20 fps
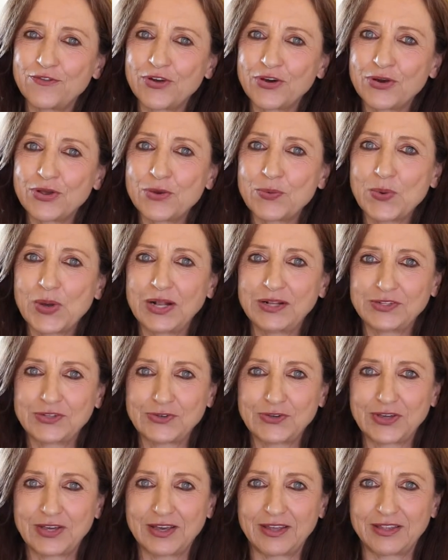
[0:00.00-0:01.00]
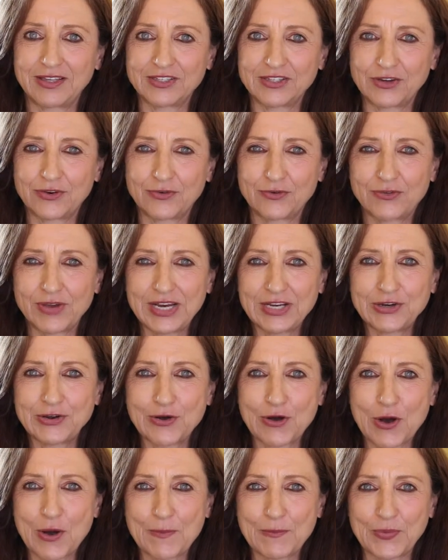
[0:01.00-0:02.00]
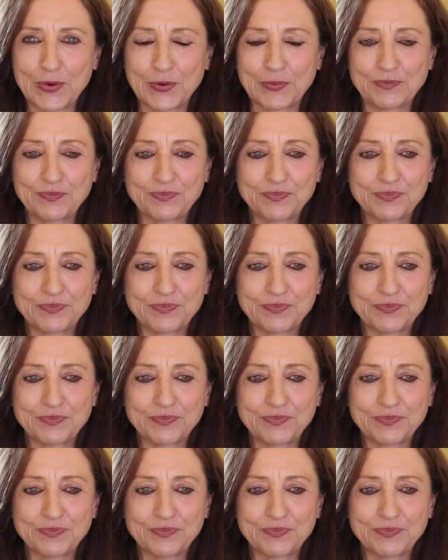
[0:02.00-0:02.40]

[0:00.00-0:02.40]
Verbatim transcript: very well together. It's a great combo.